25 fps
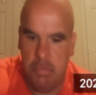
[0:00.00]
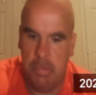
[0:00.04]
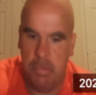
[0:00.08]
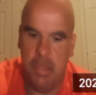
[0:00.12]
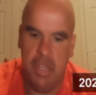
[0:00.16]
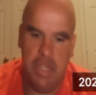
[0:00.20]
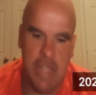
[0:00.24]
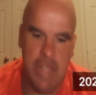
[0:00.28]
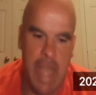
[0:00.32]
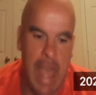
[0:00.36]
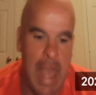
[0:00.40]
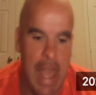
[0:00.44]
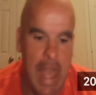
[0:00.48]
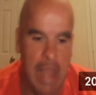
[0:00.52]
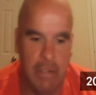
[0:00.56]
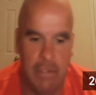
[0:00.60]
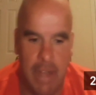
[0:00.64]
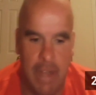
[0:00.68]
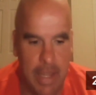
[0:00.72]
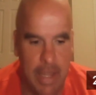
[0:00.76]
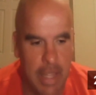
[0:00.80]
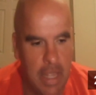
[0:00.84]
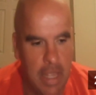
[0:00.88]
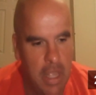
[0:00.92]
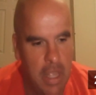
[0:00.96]
But yeah,
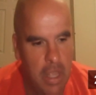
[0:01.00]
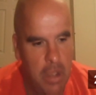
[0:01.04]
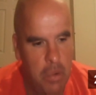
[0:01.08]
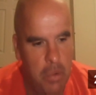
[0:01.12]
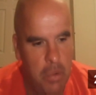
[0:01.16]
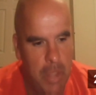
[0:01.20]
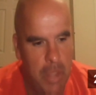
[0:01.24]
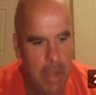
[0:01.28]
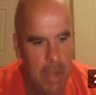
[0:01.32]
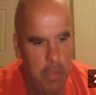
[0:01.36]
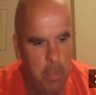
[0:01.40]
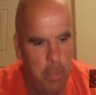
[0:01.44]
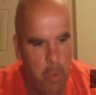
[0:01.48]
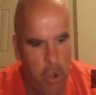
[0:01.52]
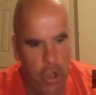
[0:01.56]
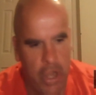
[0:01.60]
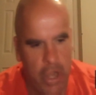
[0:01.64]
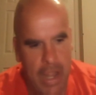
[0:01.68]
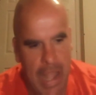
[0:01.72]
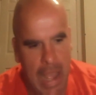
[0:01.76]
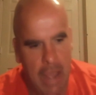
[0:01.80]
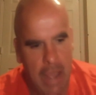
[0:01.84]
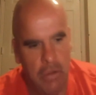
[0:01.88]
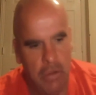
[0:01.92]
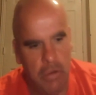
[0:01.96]
like we had
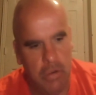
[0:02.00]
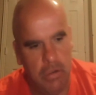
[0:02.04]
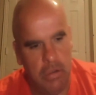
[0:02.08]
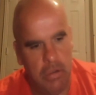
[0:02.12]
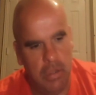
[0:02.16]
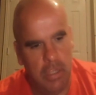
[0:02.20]
workout.